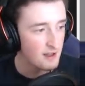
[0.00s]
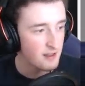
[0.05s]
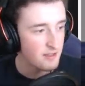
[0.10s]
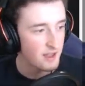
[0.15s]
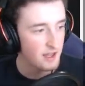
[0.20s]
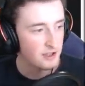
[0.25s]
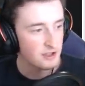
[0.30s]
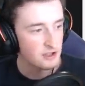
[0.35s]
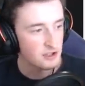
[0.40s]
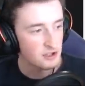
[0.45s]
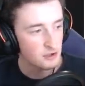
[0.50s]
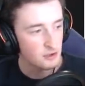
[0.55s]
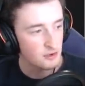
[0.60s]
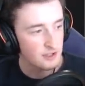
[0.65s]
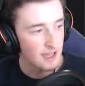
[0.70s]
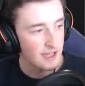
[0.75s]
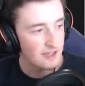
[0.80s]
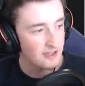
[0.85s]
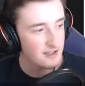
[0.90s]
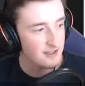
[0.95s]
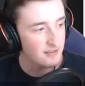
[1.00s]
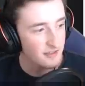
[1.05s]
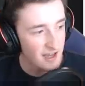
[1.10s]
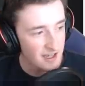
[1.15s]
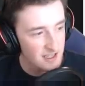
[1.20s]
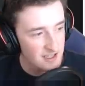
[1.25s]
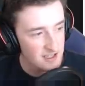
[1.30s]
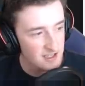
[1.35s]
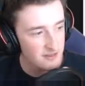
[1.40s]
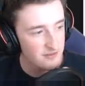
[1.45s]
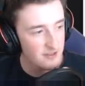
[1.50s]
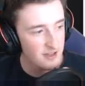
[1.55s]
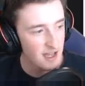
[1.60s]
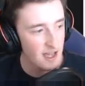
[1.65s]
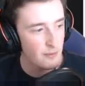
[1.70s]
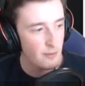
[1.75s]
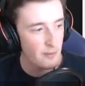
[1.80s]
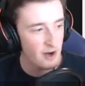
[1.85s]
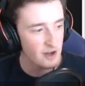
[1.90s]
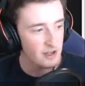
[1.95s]
then you get an effective
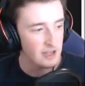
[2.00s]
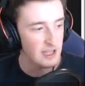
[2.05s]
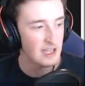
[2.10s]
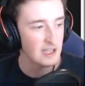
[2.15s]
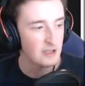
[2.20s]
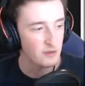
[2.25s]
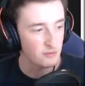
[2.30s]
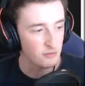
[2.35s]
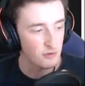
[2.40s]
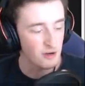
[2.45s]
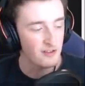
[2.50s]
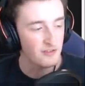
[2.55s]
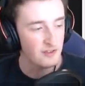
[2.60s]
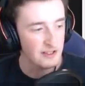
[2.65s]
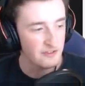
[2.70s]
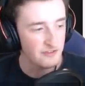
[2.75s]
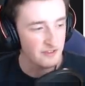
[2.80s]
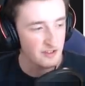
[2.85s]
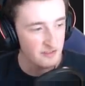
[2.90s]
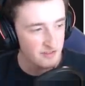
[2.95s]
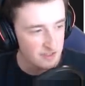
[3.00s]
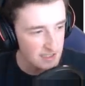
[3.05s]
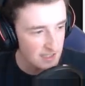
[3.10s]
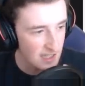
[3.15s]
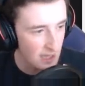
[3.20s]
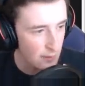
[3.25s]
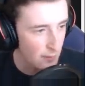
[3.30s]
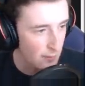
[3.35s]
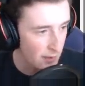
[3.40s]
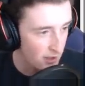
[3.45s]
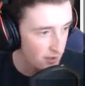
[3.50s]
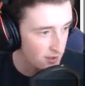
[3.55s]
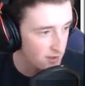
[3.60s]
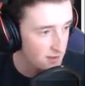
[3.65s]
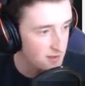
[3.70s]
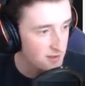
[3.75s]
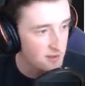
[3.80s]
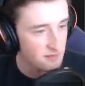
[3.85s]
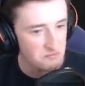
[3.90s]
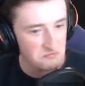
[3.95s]
MMR gain of roughly 15 MMR
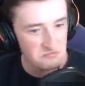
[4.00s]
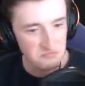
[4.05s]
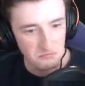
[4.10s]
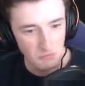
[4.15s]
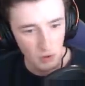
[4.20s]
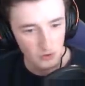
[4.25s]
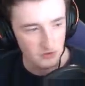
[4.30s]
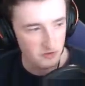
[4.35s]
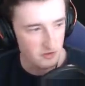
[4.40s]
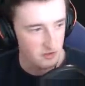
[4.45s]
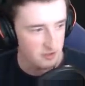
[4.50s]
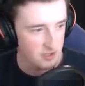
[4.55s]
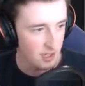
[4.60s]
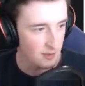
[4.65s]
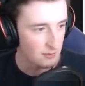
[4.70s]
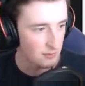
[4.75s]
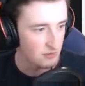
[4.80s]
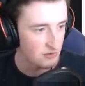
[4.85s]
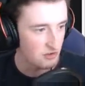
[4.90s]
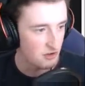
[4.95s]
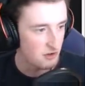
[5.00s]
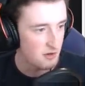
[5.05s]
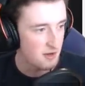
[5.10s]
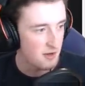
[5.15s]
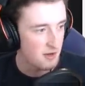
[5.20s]
most of the time. So